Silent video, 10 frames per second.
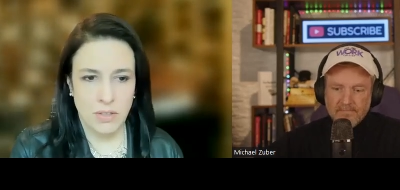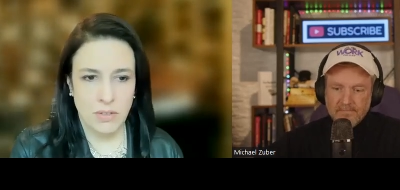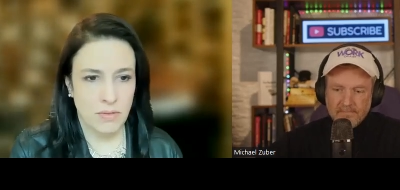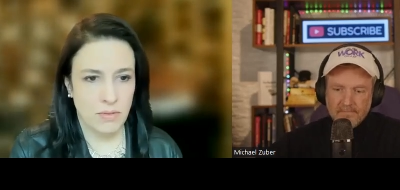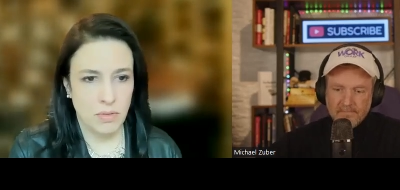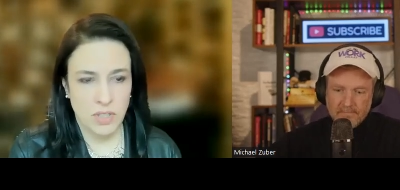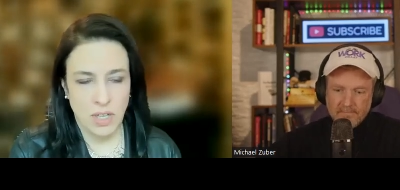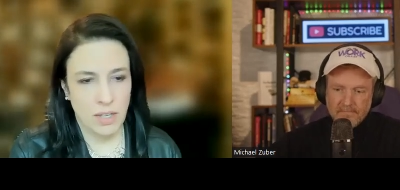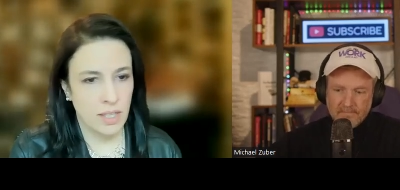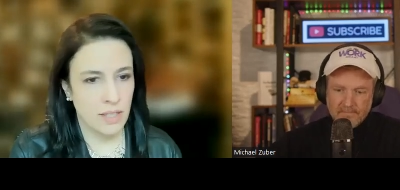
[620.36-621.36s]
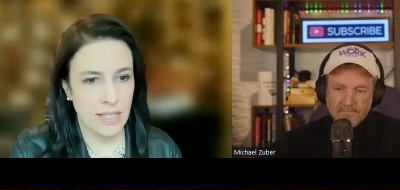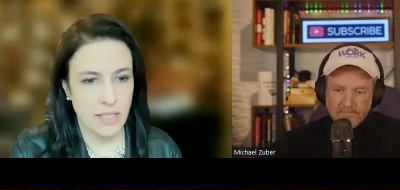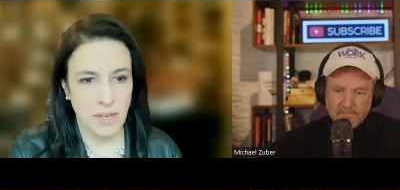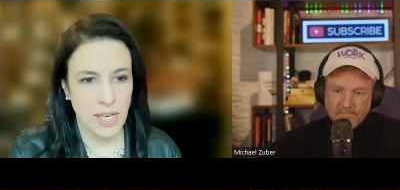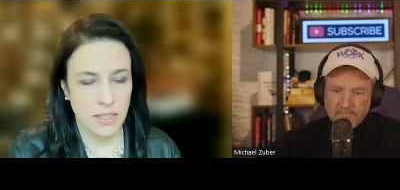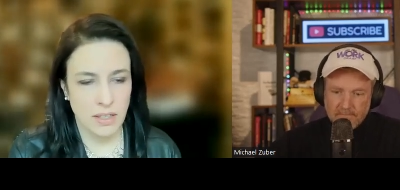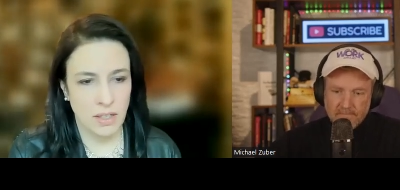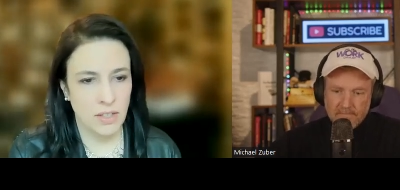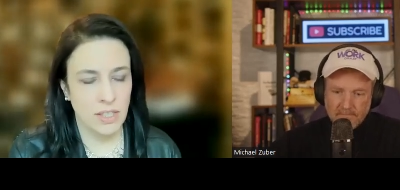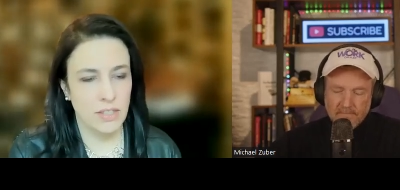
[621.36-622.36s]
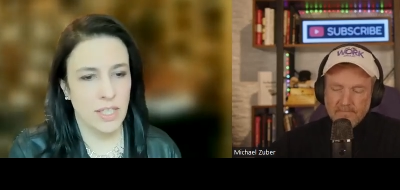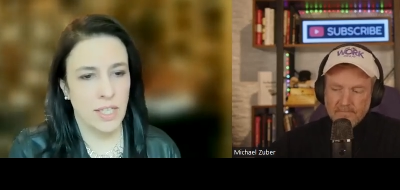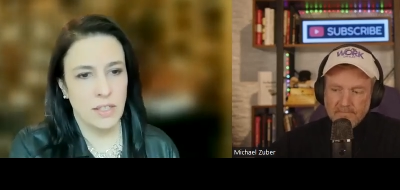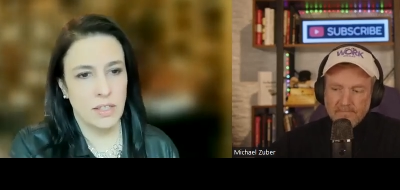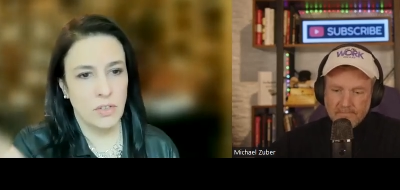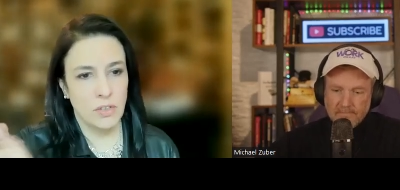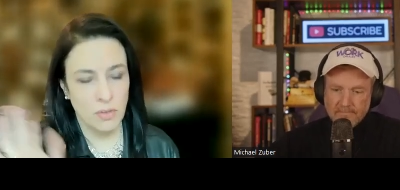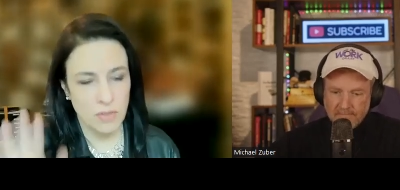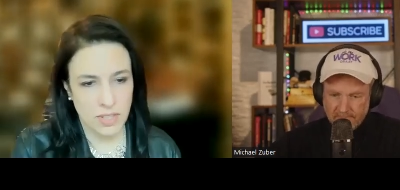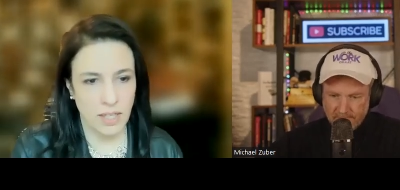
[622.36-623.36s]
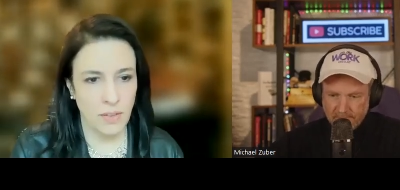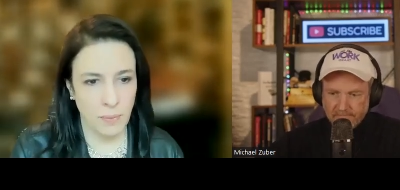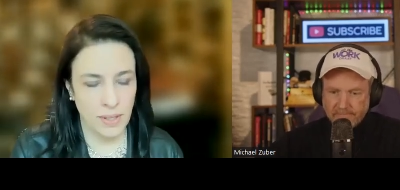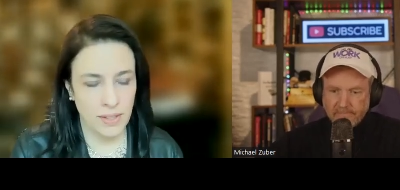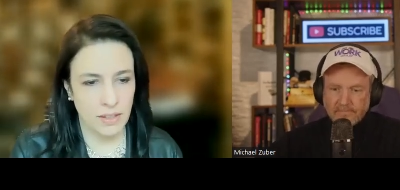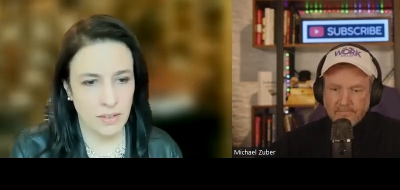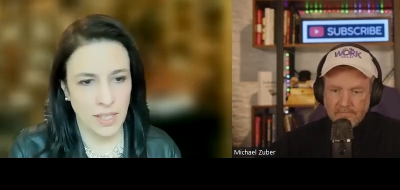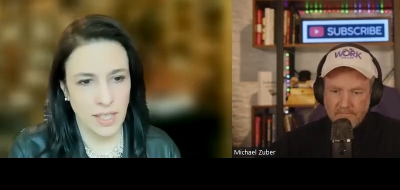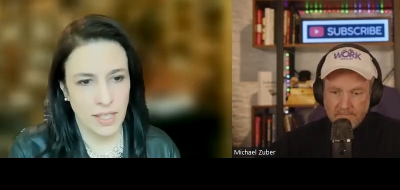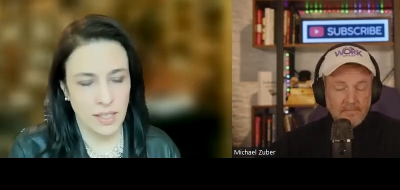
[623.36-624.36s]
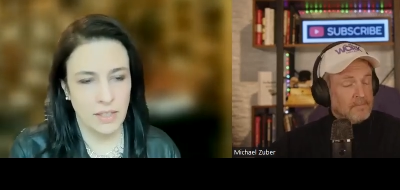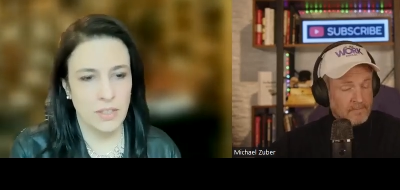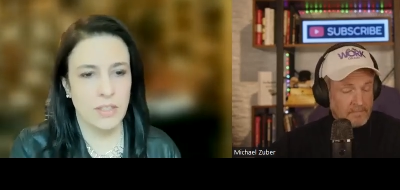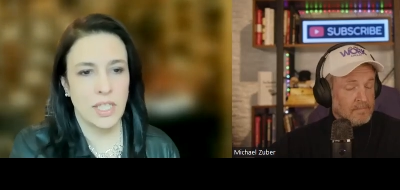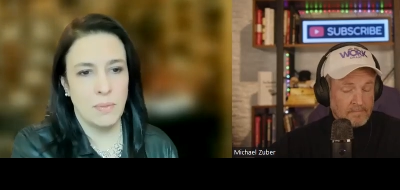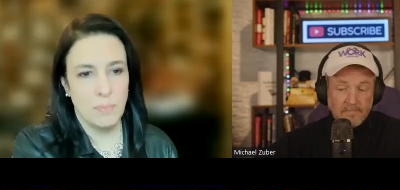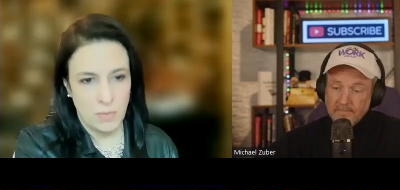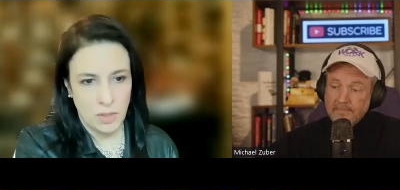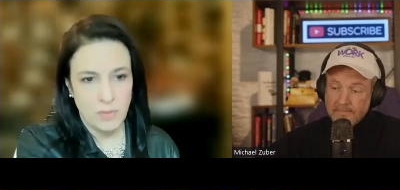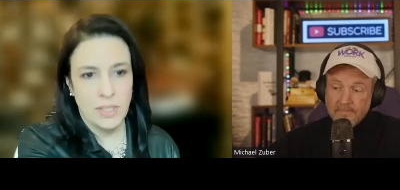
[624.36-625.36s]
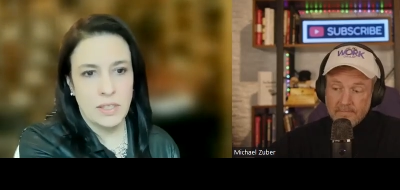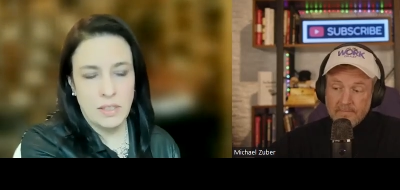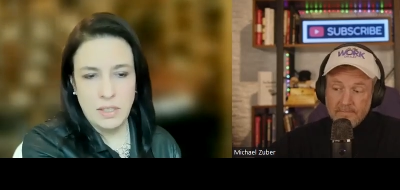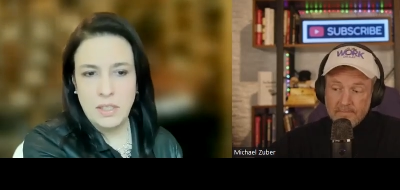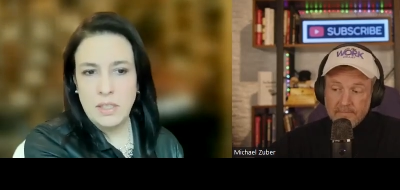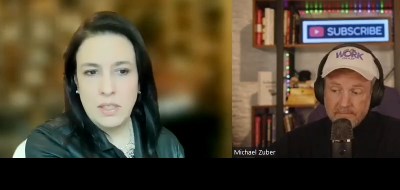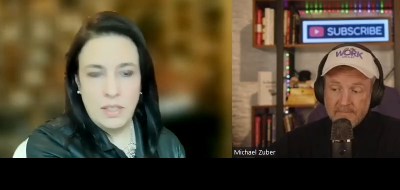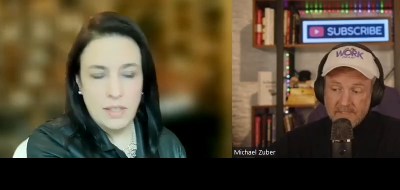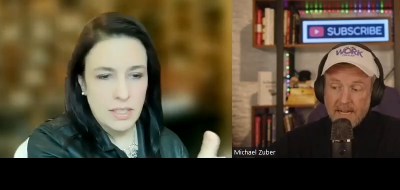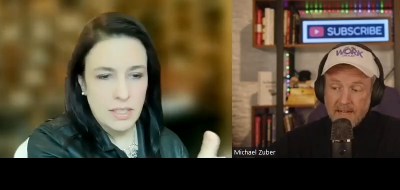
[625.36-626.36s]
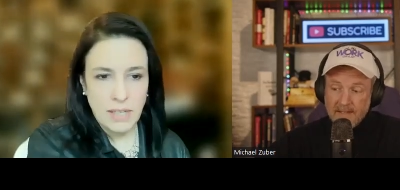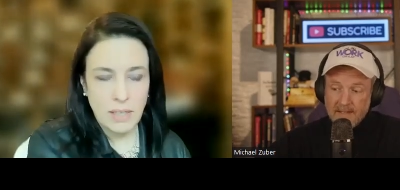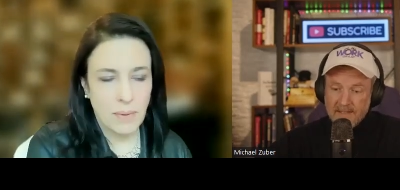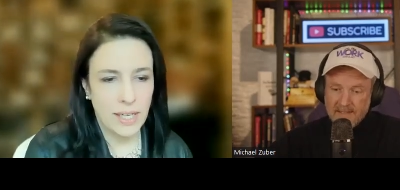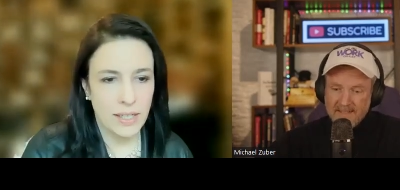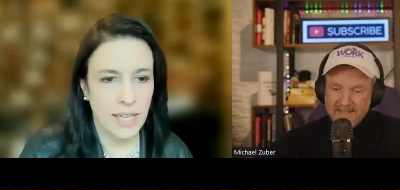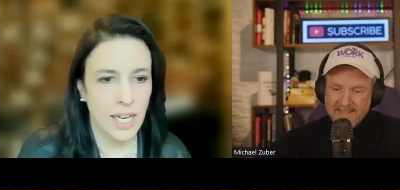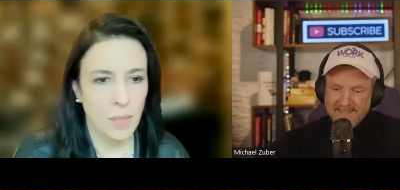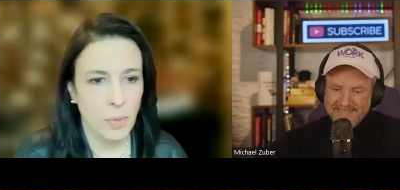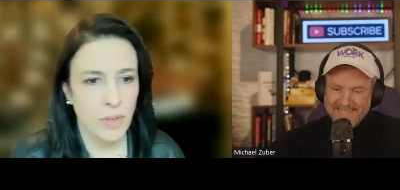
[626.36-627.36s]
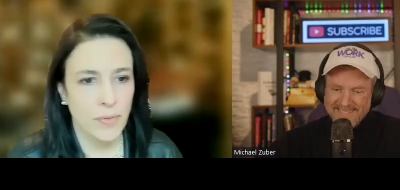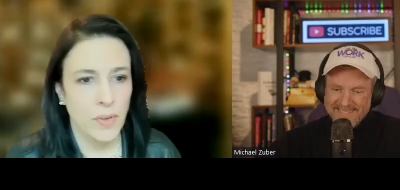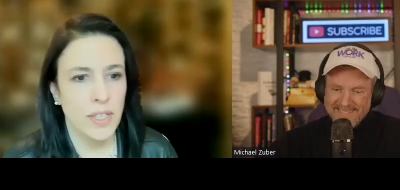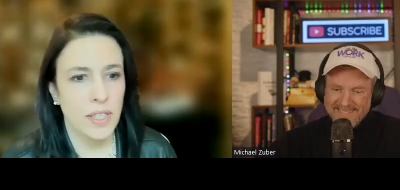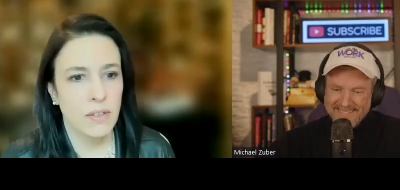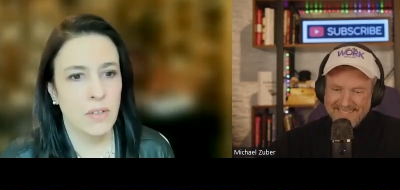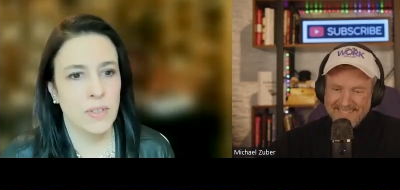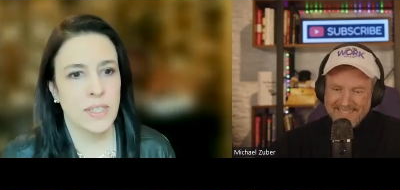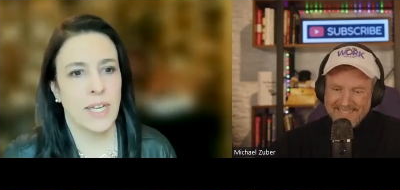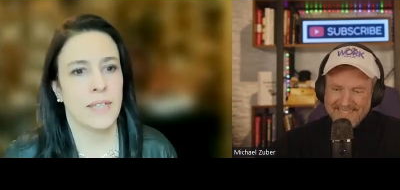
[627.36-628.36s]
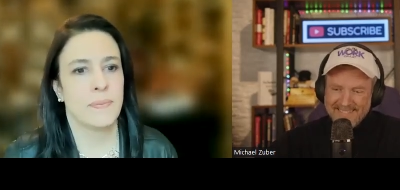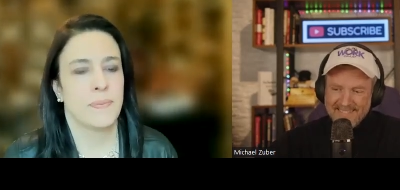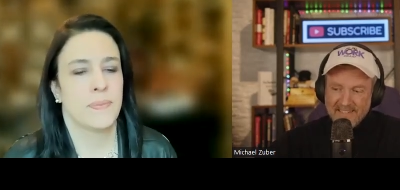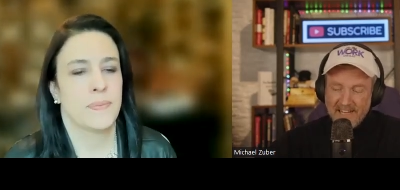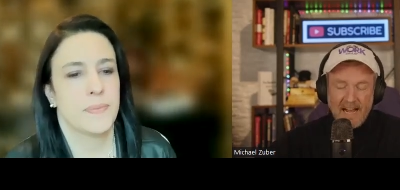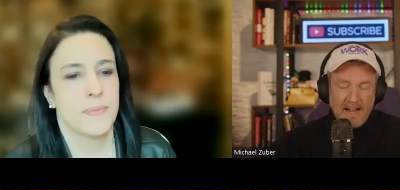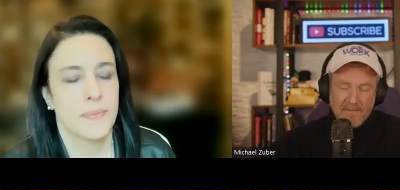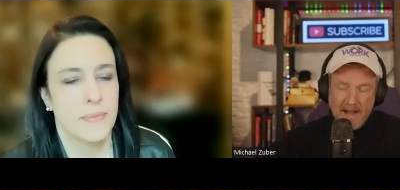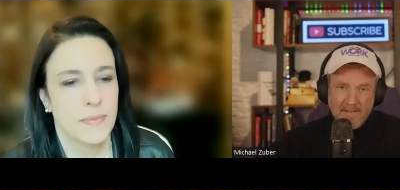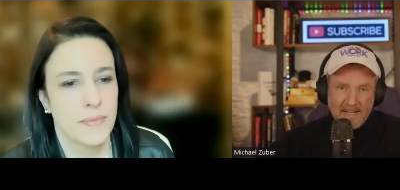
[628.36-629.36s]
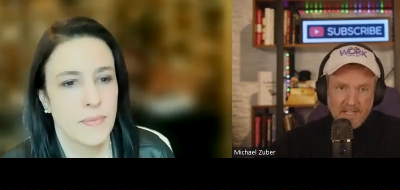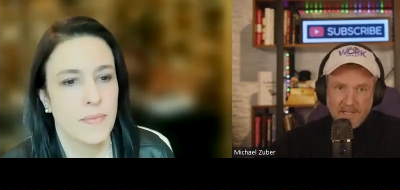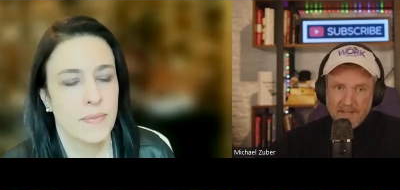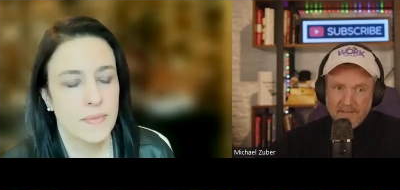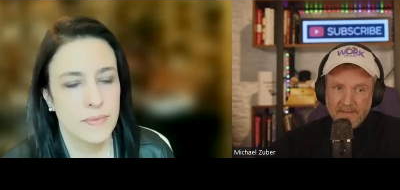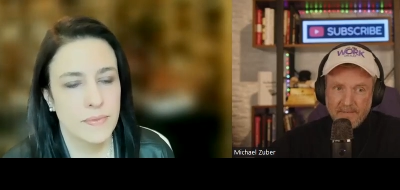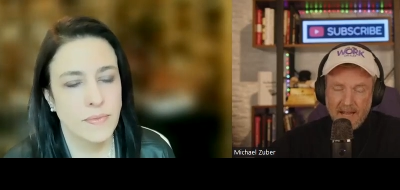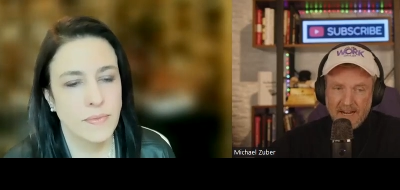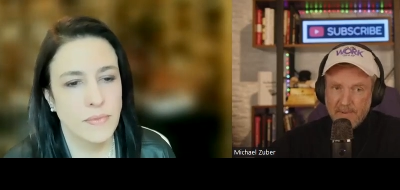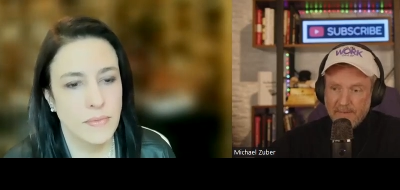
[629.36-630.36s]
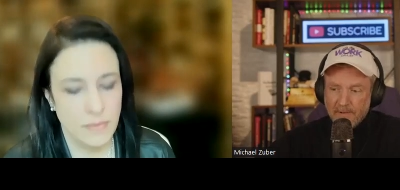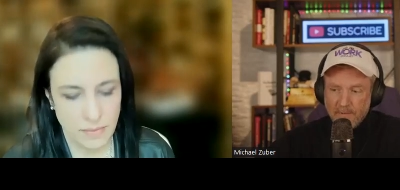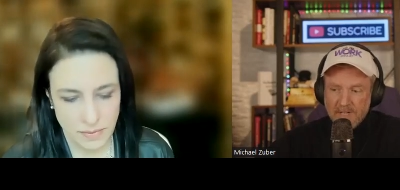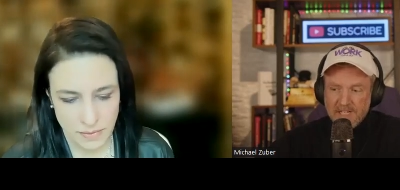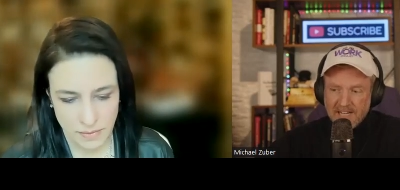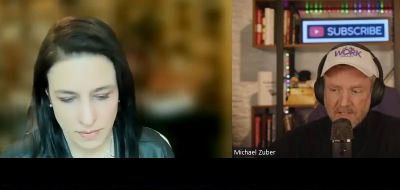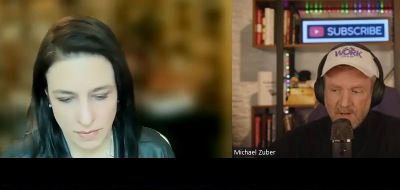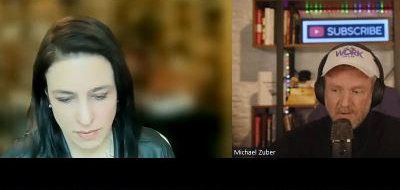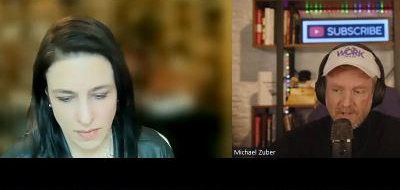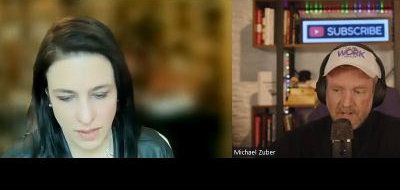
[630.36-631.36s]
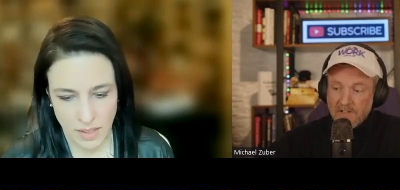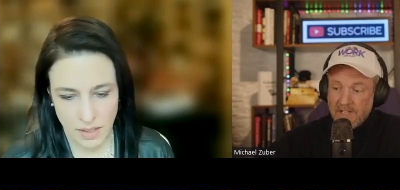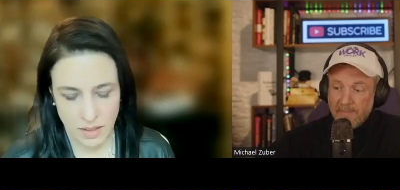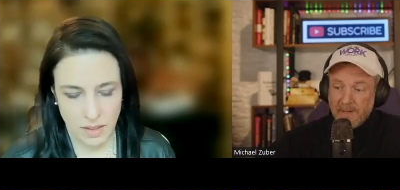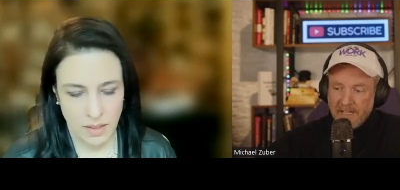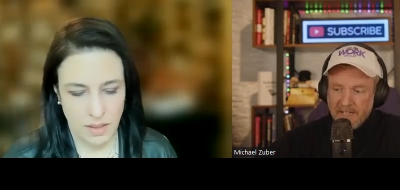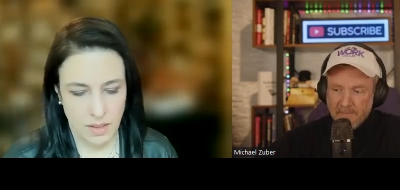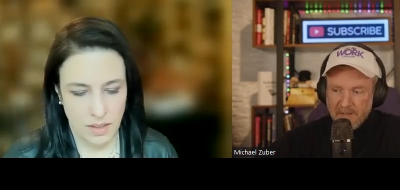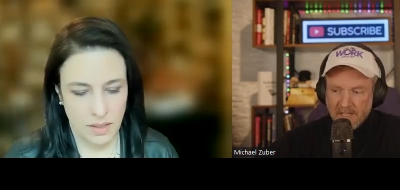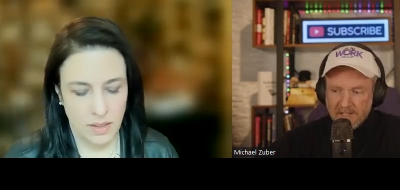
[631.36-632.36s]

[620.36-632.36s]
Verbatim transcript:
Speaker 1: who who started, and that's how I started. You just kind of, you don't sell the one that you're in and you just keep moving. That's a
Speaker 2: great yeah. way to gain a portfolio over time. Yeah. I've, I've actually, a lot of people have reached out to me over the years, typically in the